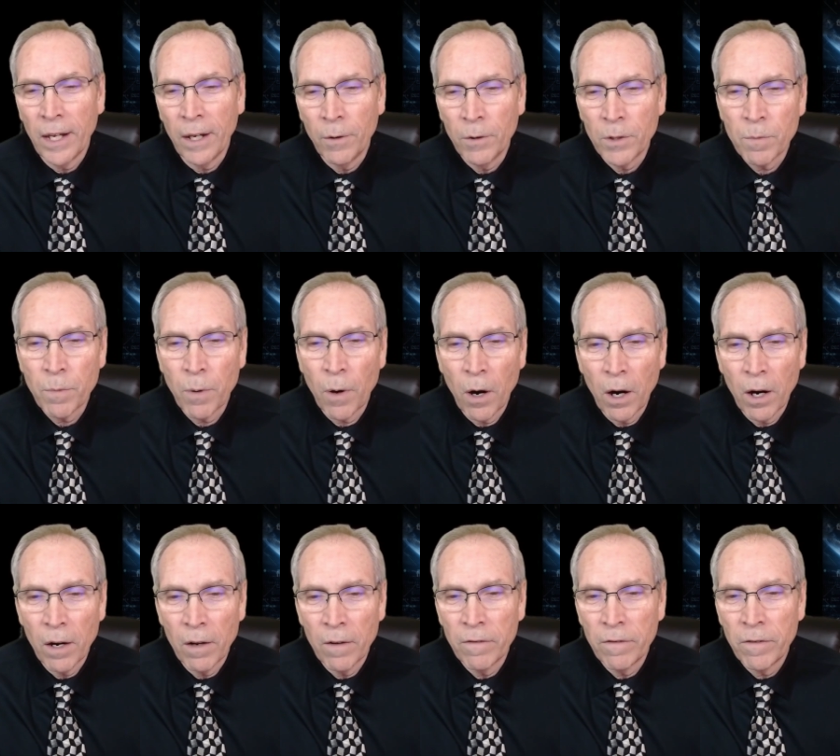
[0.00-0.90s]
was part
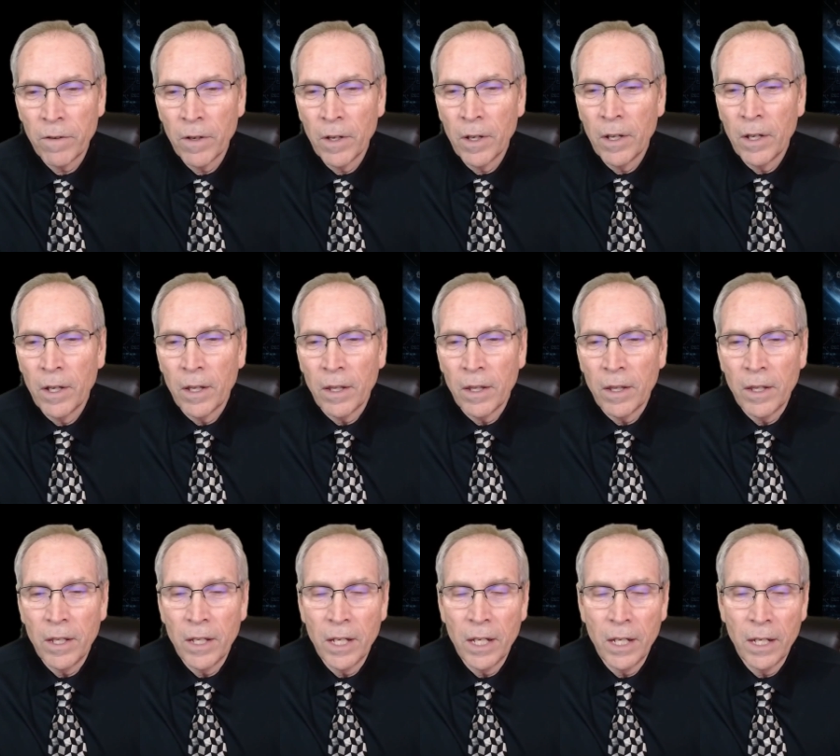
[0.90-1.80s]
of
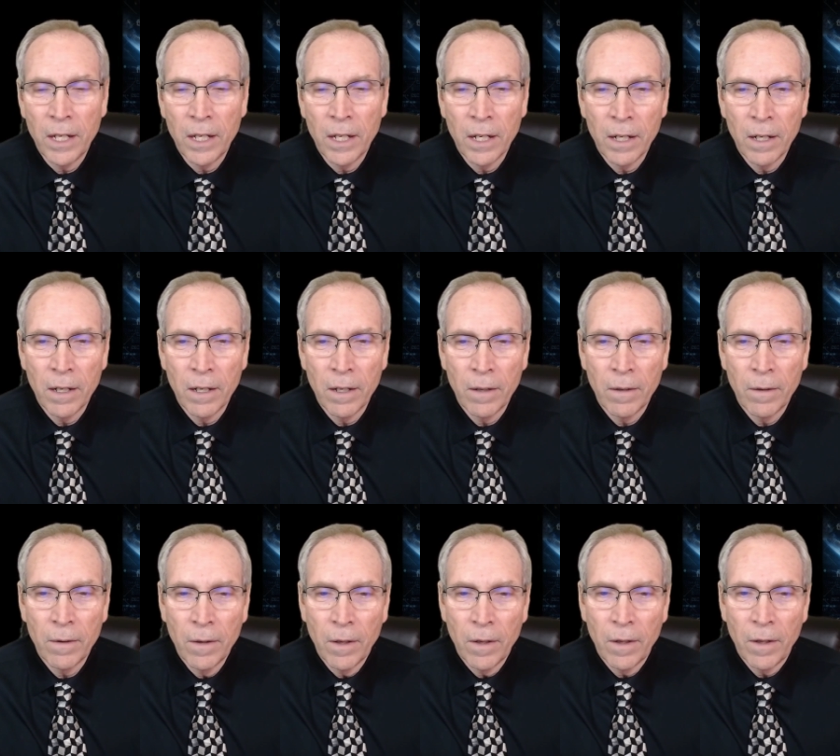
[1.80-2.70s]
the
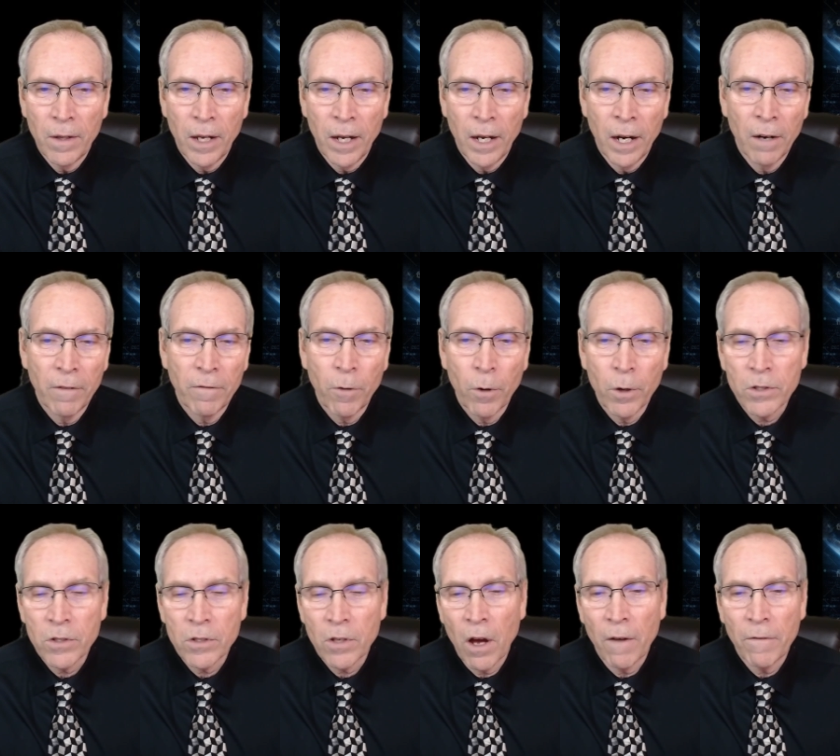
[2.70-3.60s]
Air
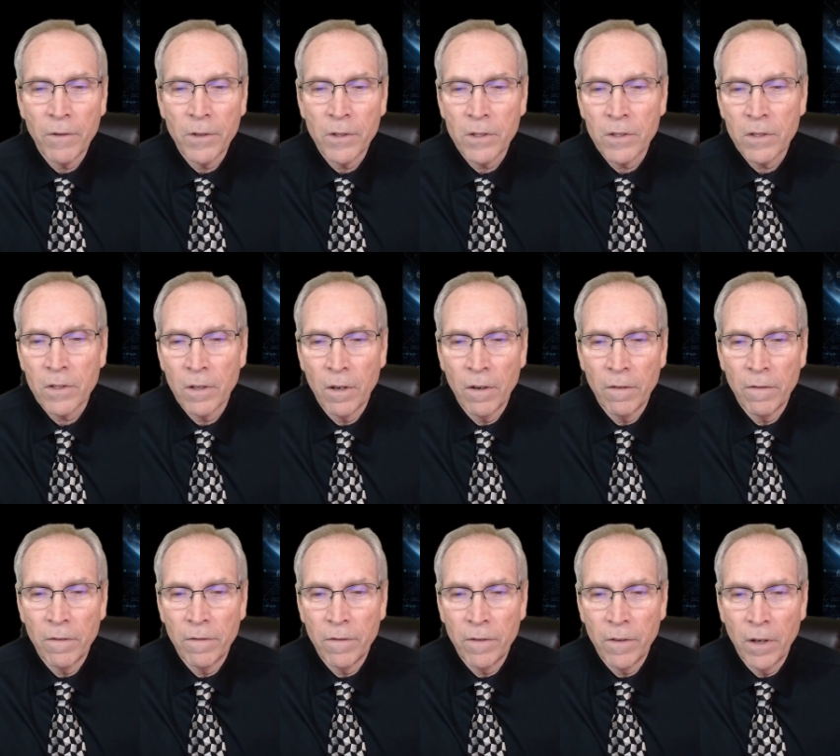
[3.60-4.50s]
Force Office
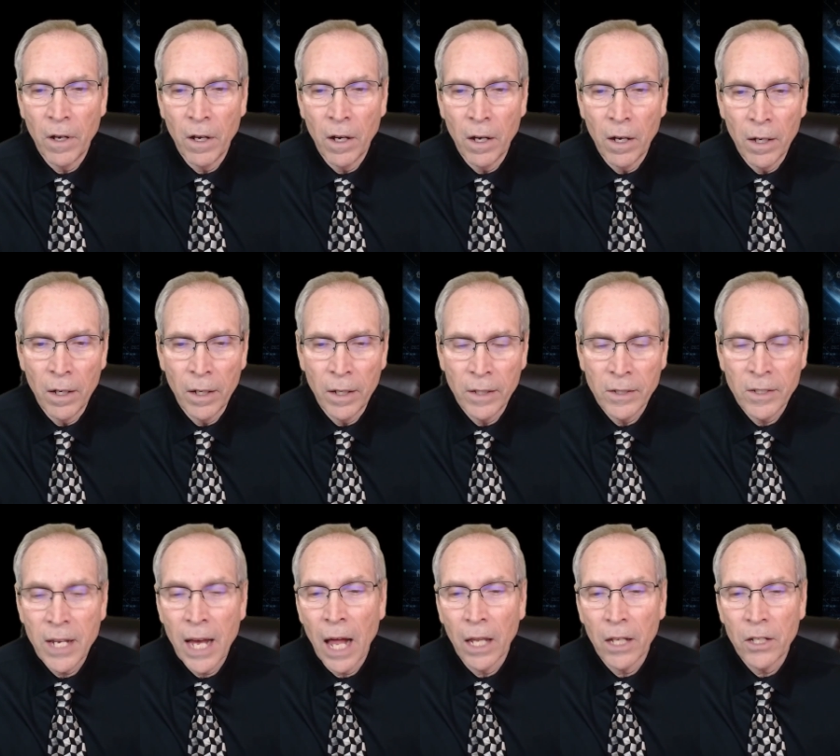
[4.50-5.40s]
of
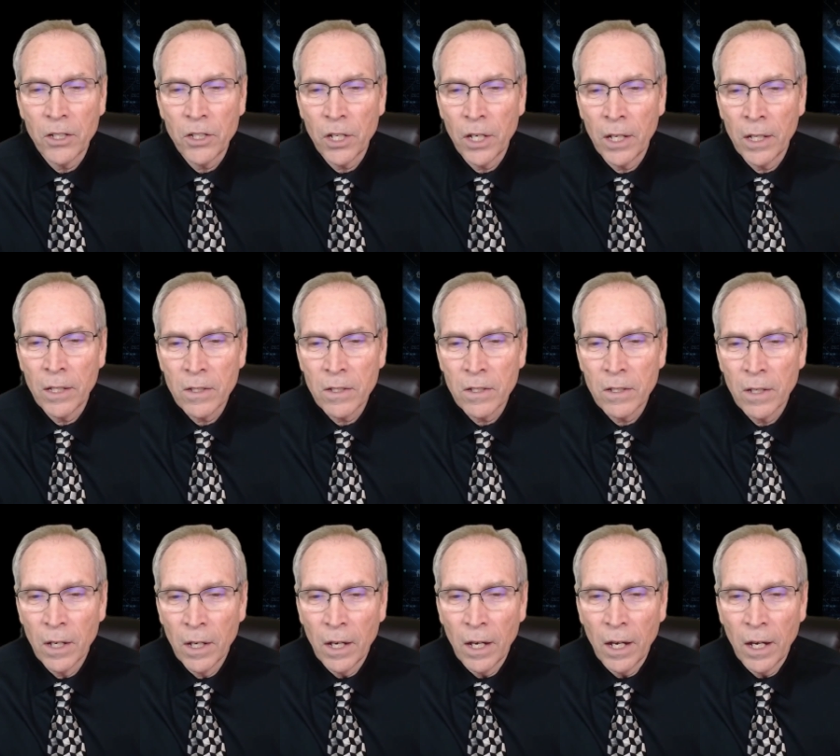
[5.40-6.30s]
Intelligence
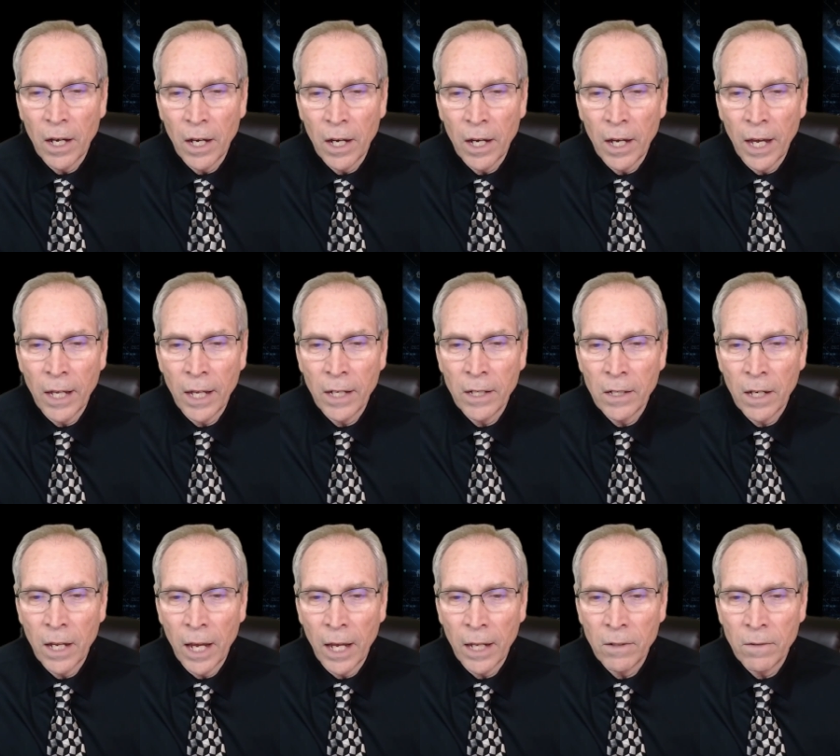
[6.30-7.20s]

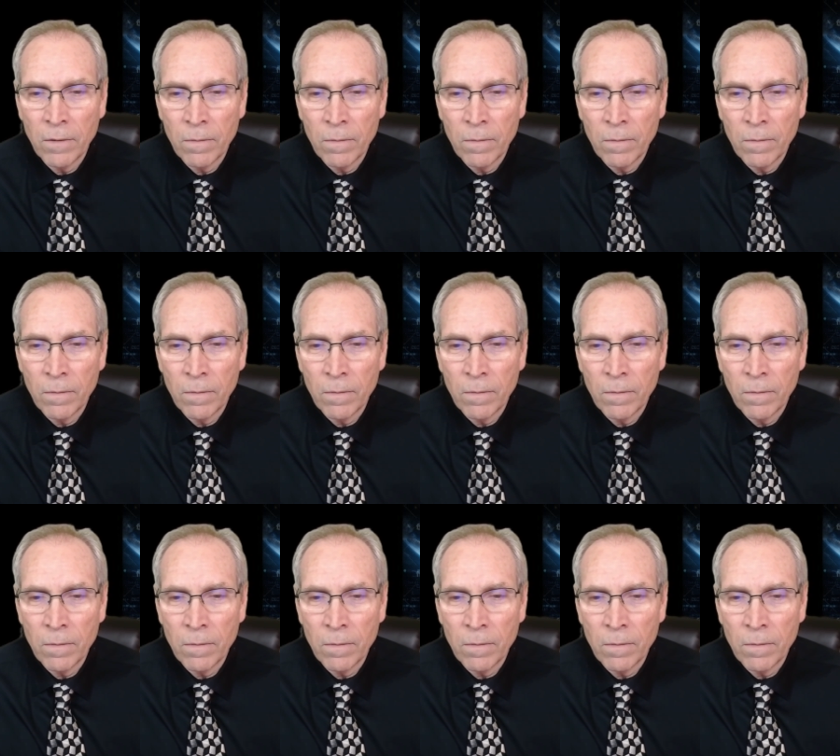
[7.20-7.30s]
and